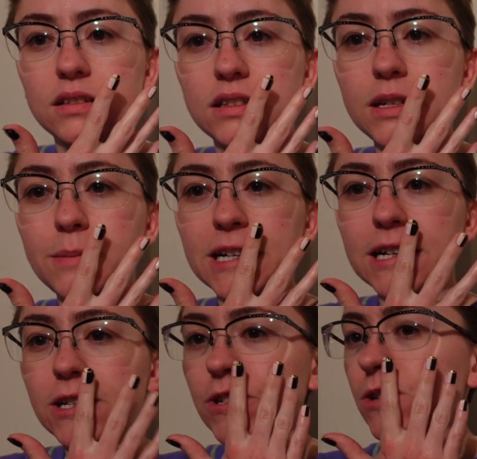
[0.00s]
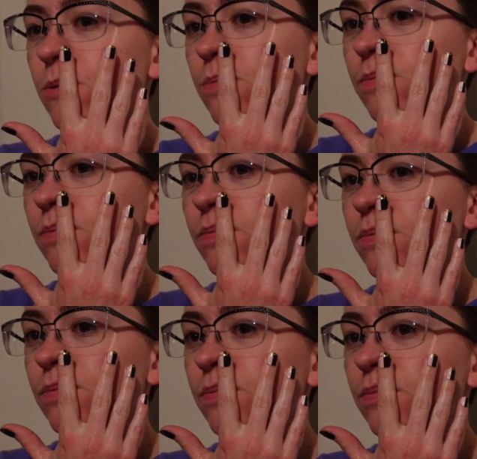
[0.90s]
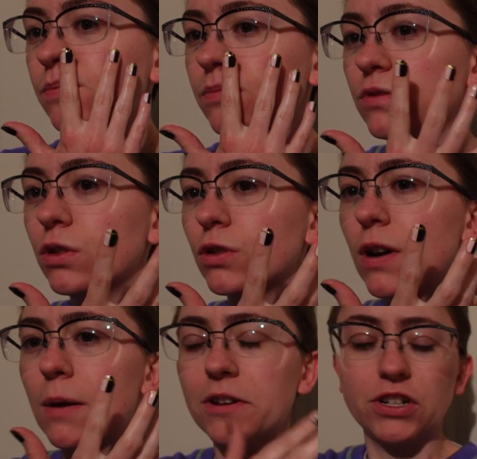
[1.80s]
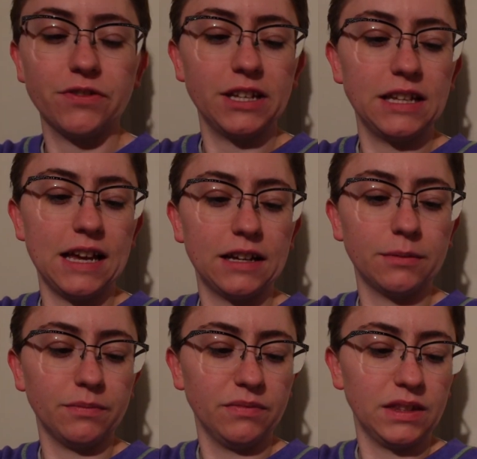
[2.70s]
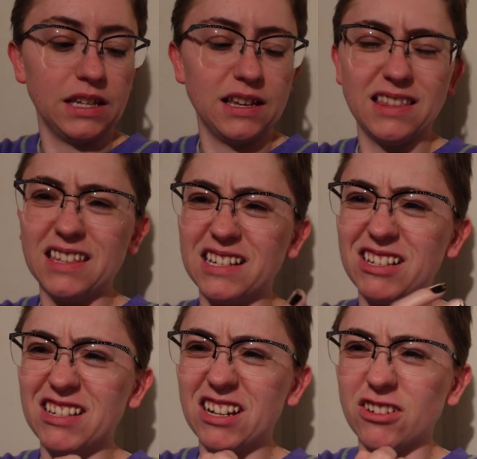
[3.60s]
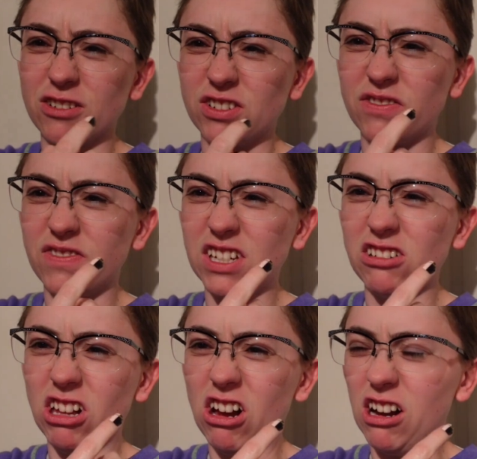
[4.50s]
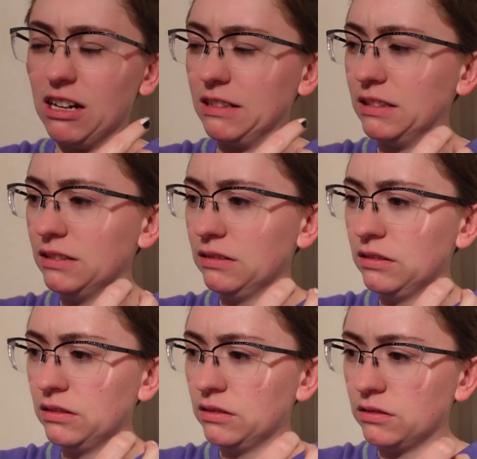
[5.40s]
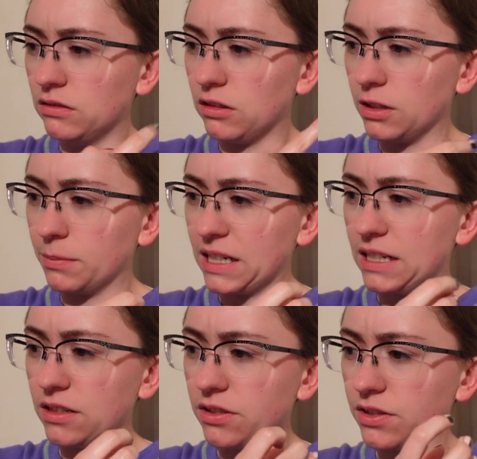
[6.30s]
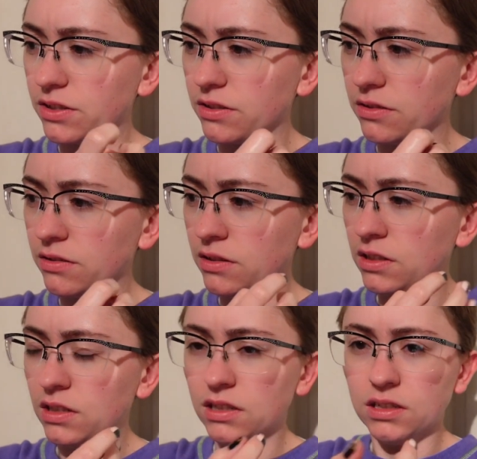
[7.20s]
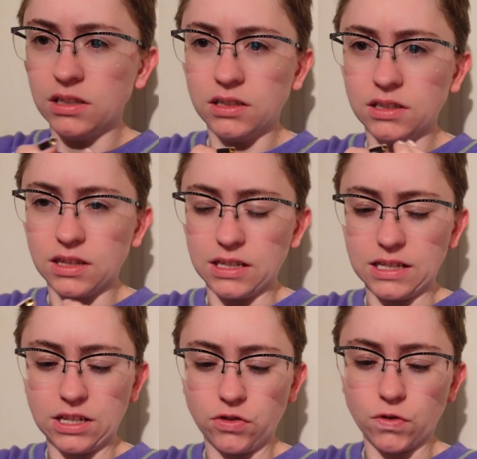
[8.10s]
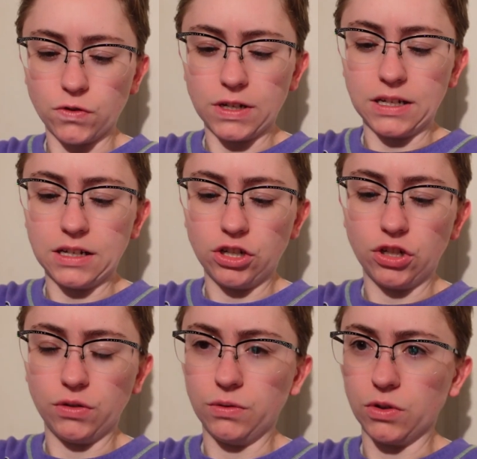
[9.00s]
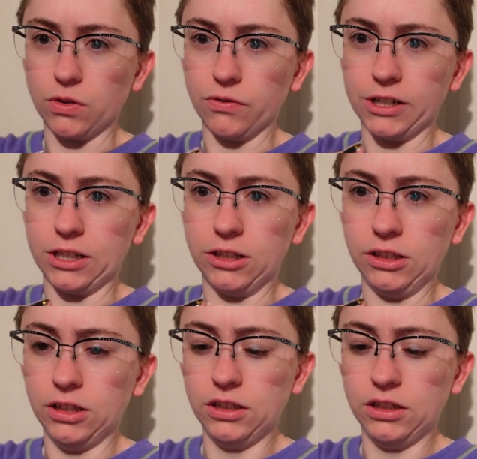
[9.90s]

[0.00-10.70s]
Did my nails. Don't know how much I really like them. The stickers feel odd on my nails. The sensory issues are real.